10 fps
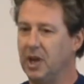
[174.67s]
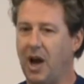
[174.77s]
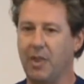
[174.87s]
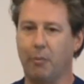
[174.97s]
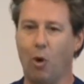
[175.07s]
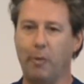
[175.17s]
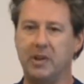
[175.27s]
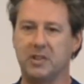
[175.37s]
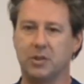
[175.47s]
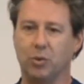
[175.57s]
At the
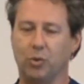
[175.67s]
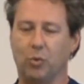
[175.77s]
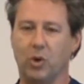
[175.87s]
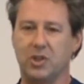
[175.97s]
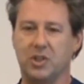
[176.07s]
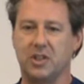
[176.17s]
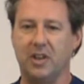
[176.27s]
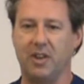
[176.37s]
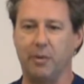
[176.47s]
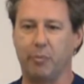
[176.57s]
moment,
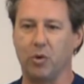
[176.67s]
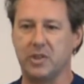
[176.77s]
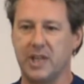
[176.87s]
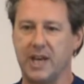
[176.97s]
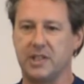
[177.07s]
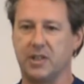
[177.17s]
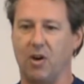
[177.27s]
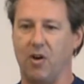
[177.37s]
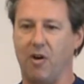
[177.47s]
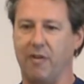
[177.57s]
once the
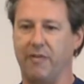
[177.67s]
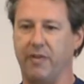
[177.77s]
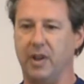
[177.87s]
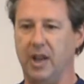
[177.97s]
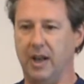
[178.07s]
process of